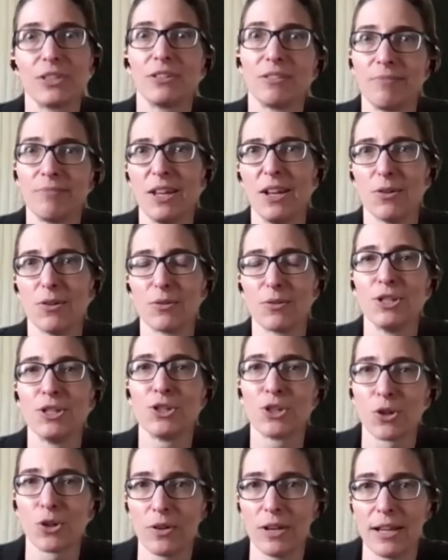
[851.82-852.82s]
you know,
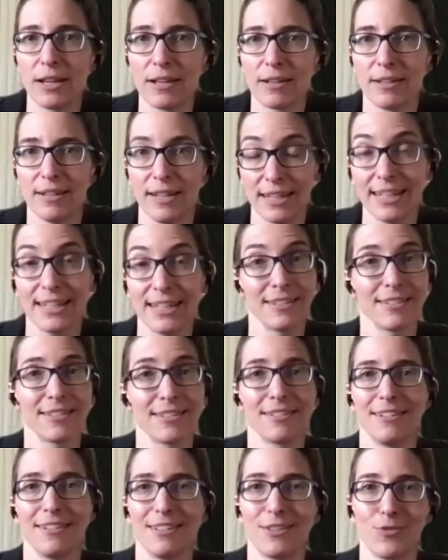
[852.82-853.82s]
concerning. It that's,
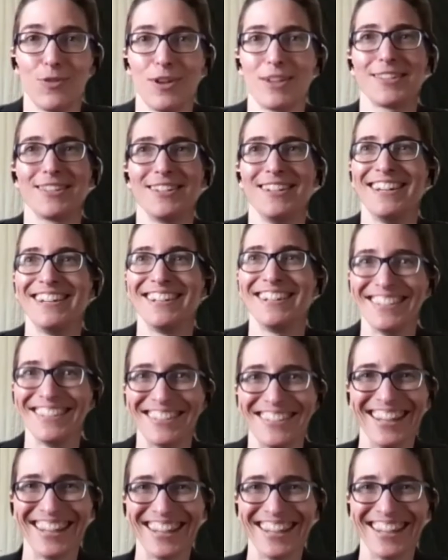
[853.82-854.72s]
is. It's fascinating.